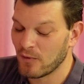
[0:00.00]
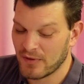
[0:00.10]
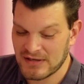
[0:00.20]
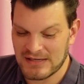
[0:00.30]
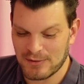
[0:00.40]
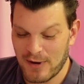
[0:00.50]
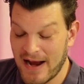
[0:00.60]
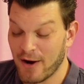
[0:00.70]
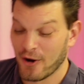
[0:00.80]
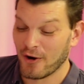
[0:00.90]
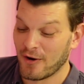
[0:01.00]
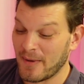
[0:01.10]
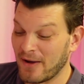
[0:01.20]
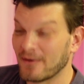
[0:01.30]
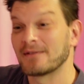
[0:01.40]
this is what I heard
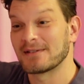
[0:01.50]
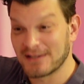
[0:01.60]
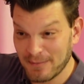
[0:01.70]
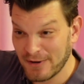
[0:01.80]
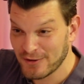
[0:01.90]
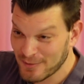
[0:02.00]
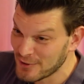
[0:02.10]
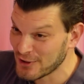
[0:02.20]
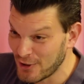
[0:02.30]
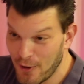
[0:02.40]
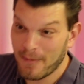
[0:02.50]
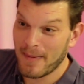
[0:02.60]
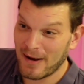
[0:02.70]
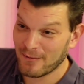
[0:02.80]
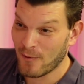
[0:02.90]
about here's some scoop about